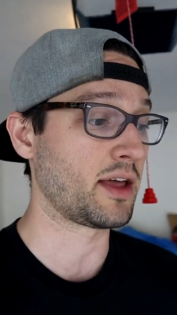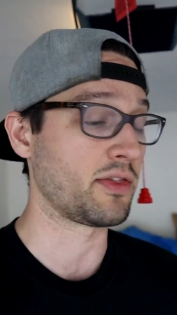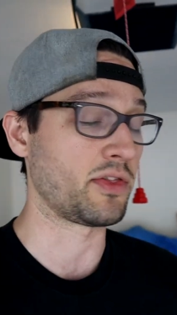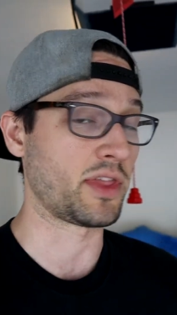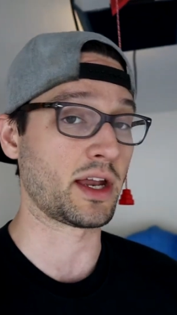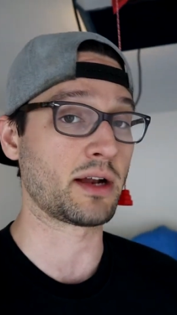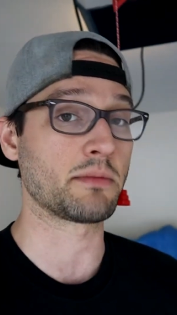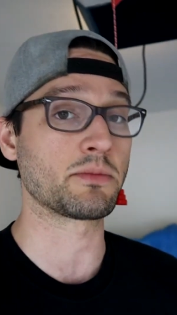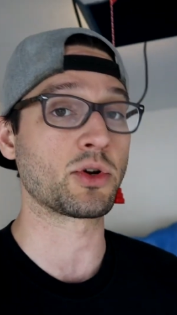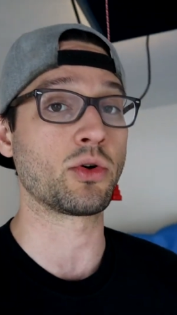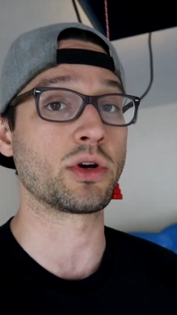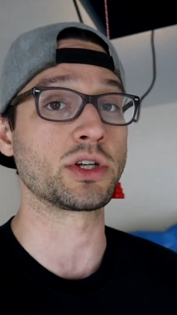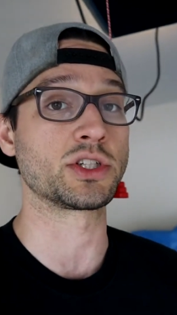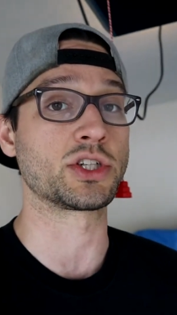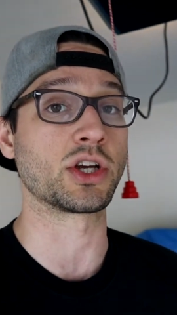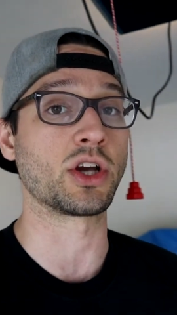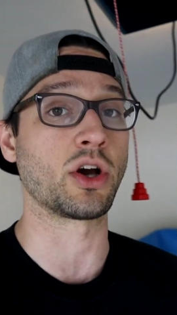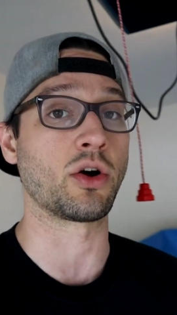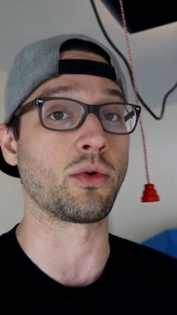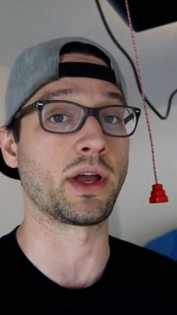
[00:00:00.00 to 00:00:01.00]
then I'm going to
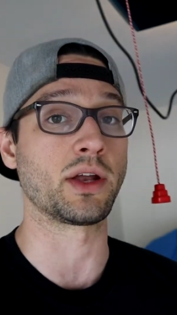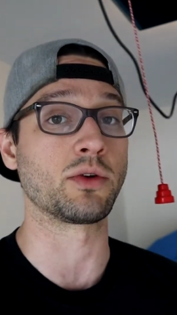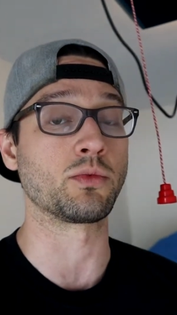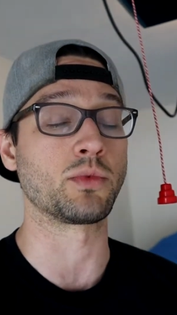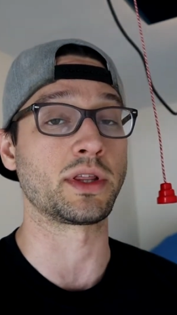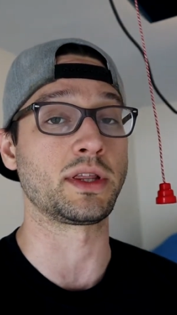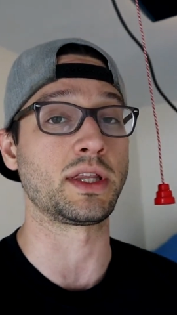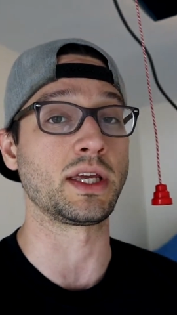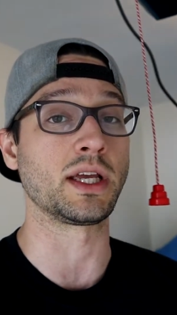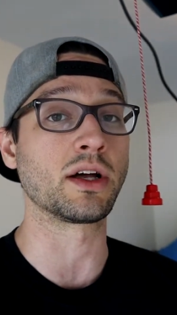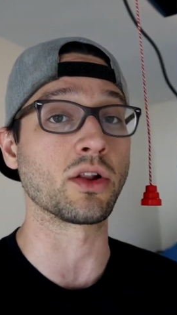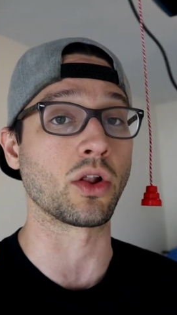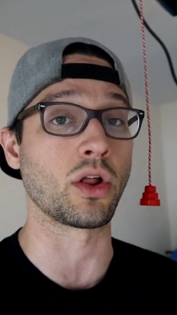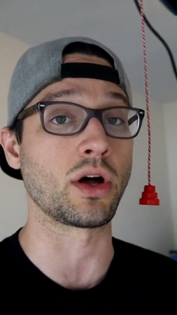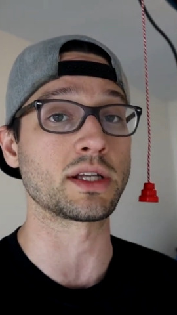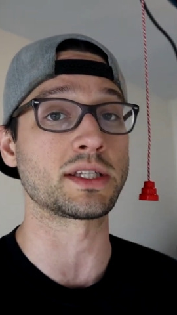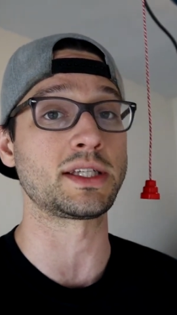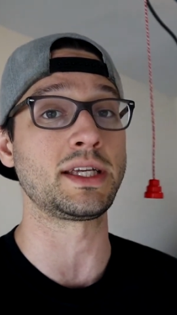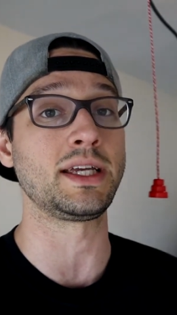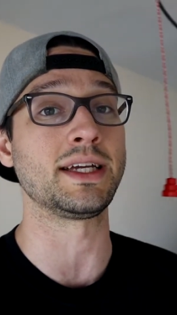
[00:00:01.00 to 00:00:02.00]
go in with the
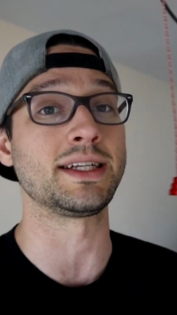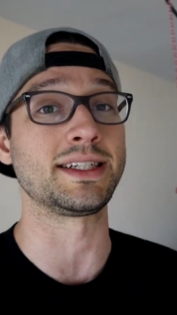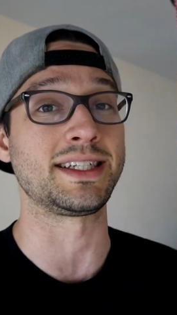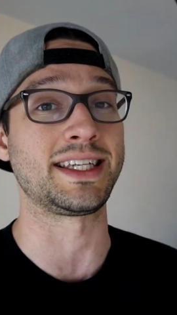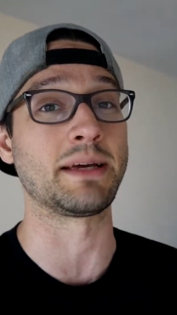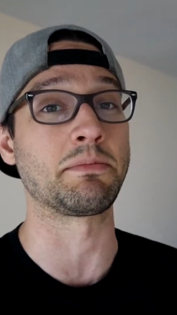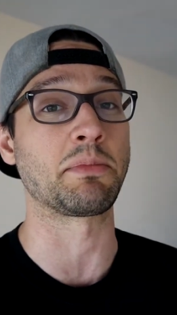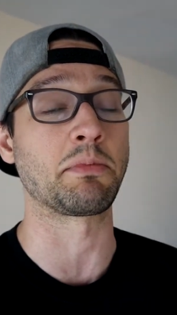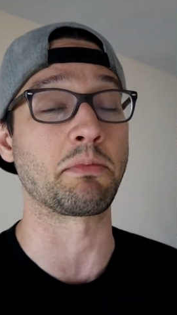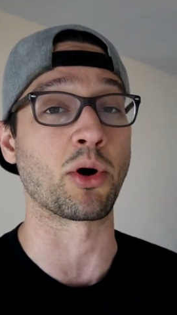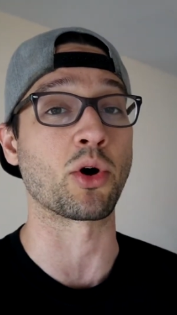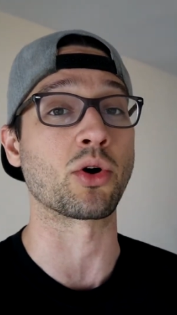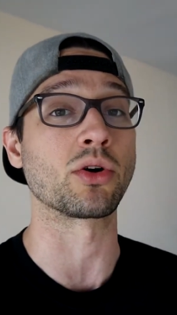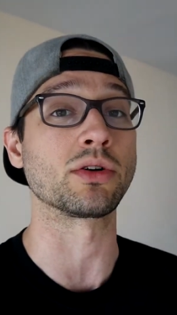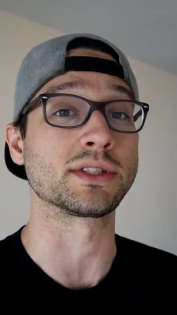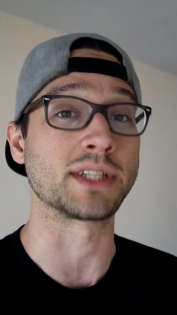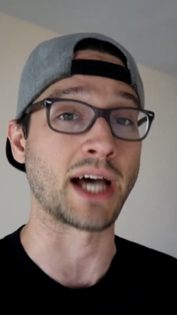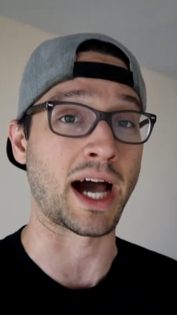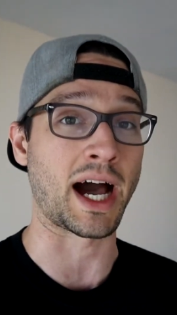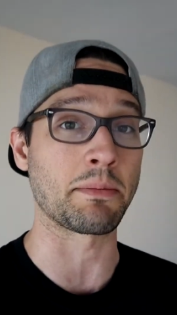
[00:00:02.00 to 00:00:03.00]
glossy dip pearl
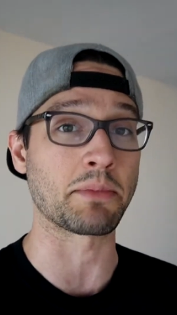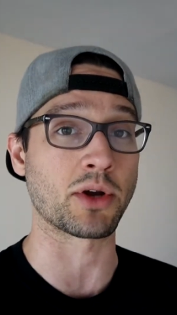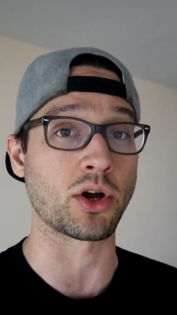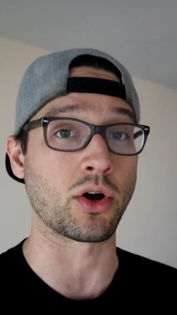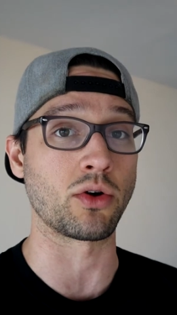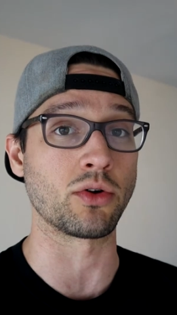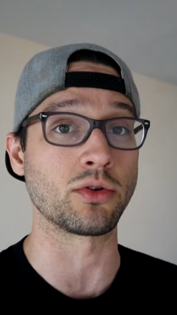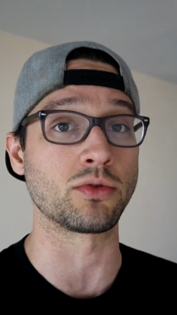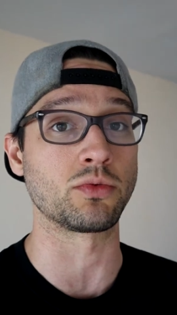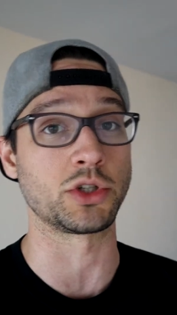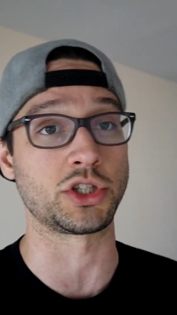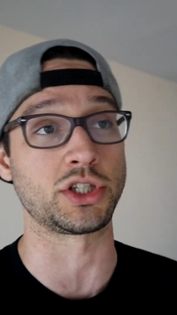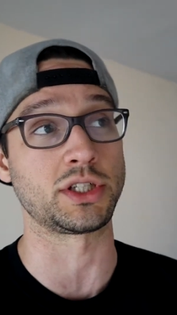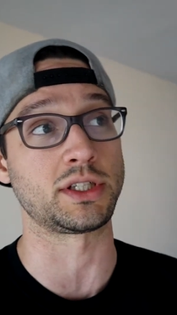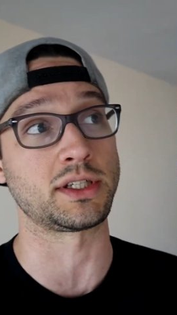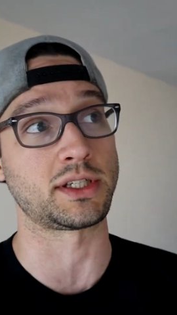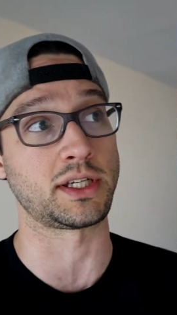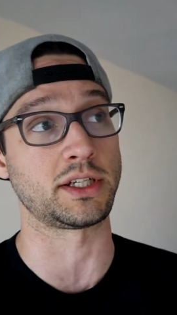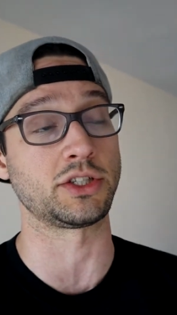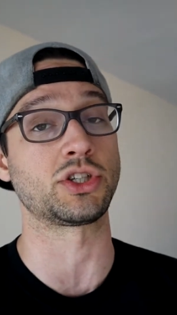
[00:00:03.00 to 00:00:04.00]
top coat, which is
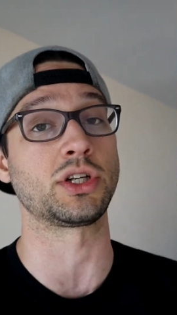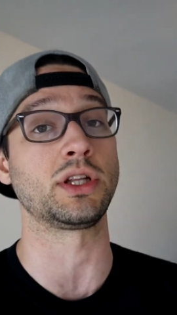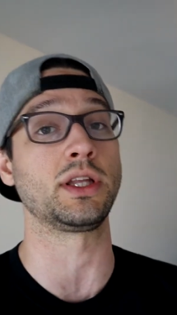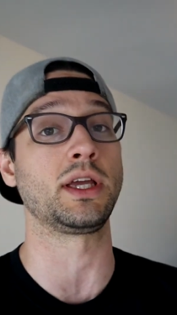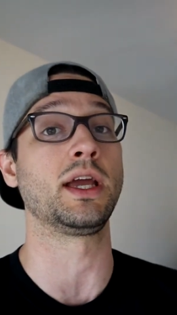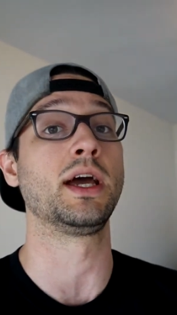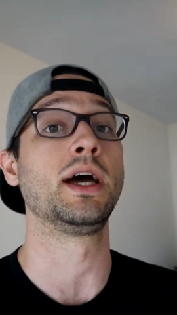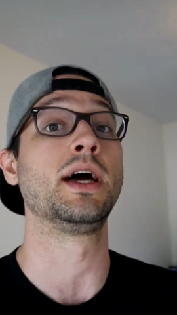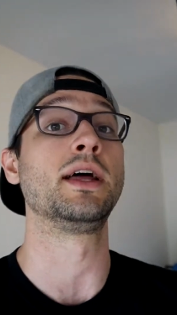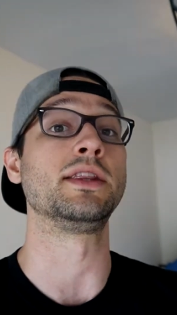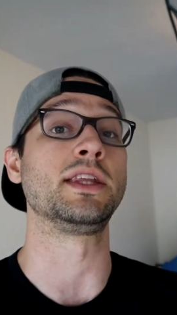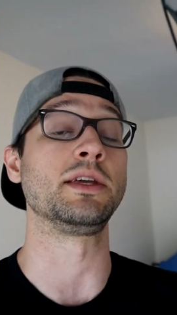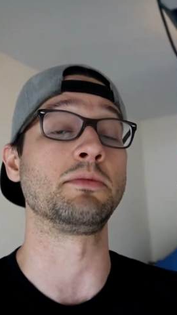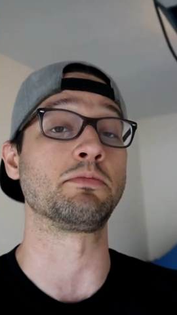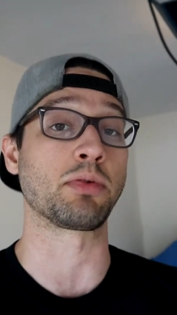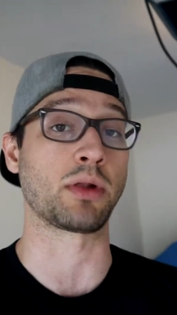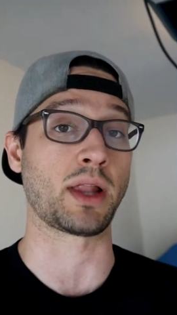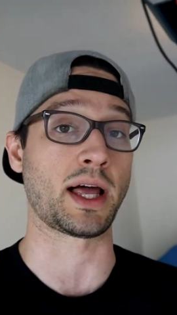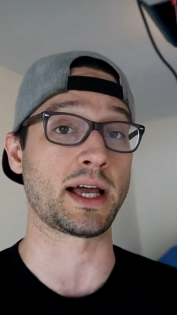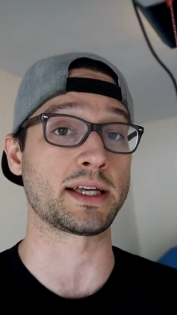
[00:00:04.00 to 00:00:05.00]
essentially the
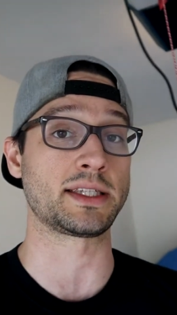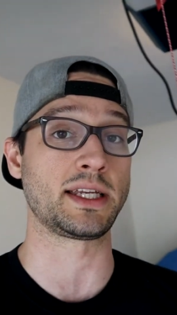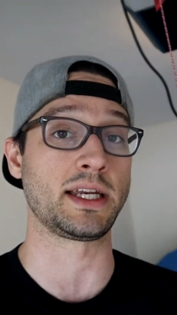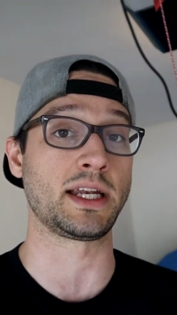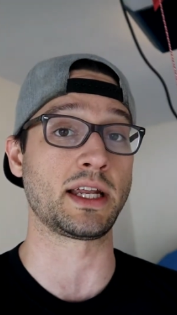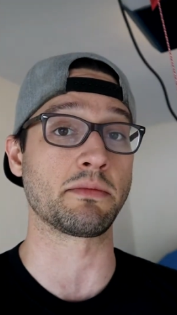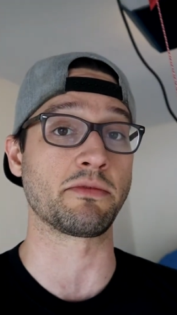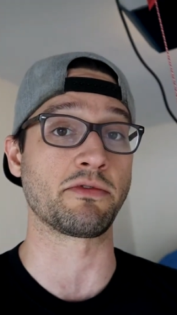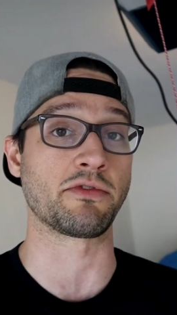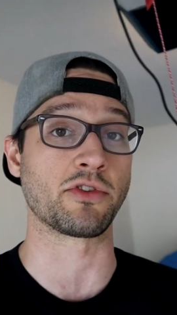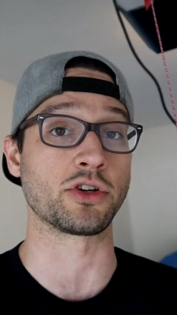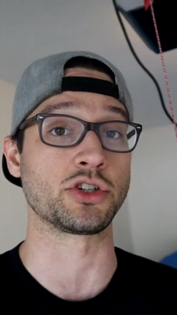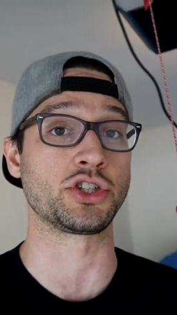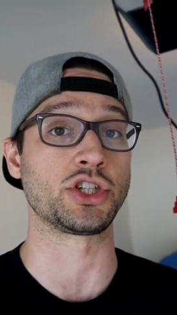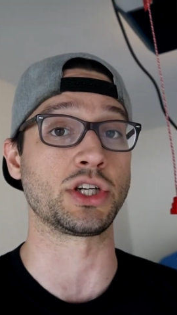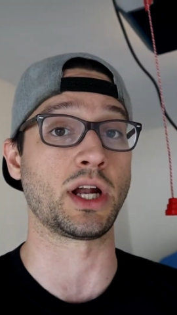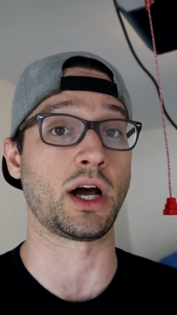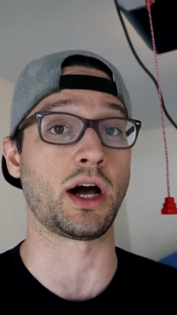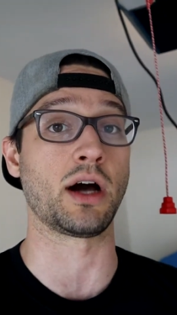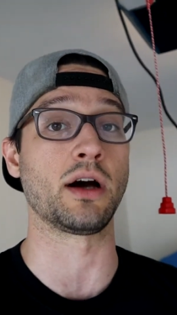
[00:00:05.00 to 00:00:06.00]
PlastiDip
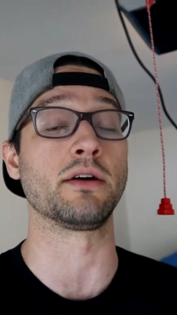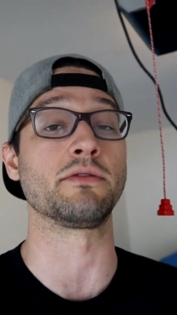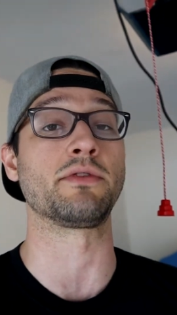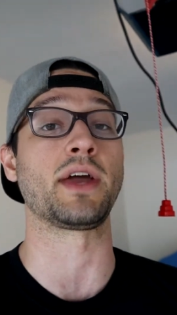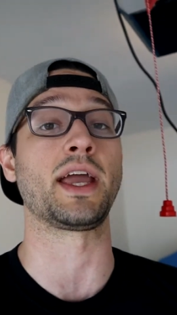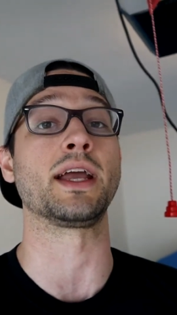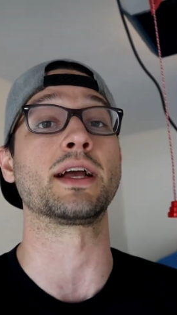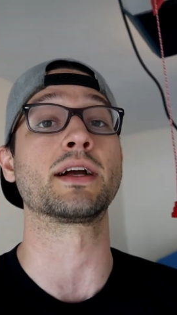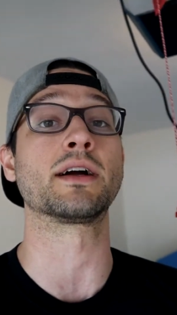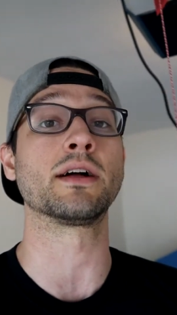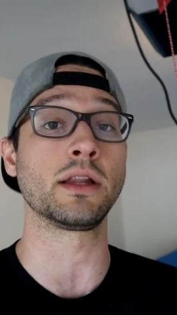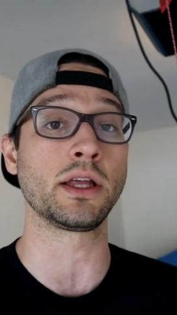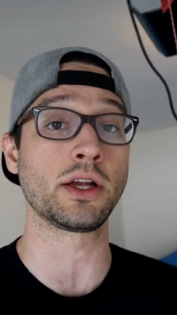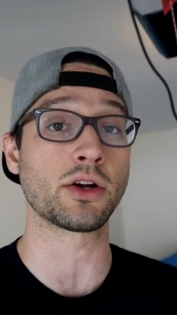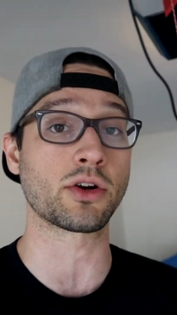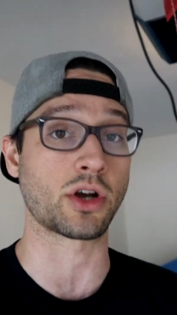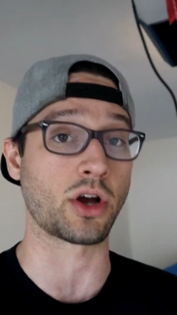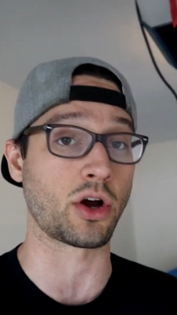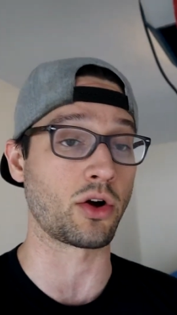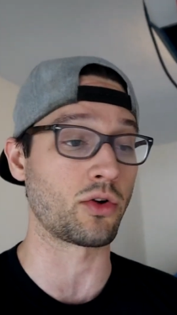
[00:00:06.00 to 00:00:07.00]
version of a clear
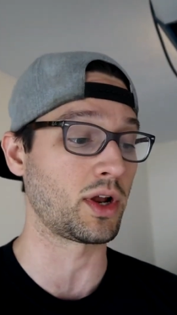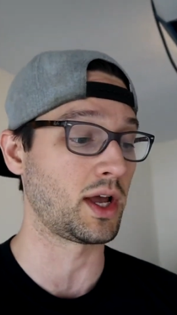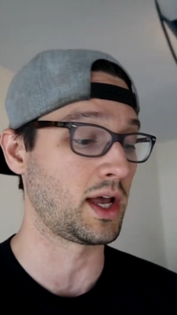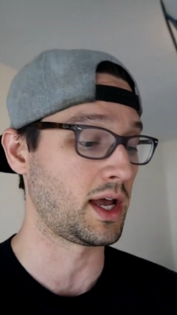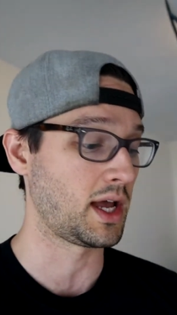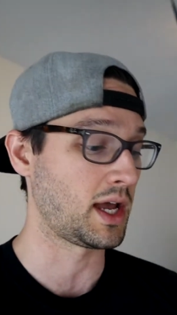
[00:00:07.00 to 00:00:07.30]
coat,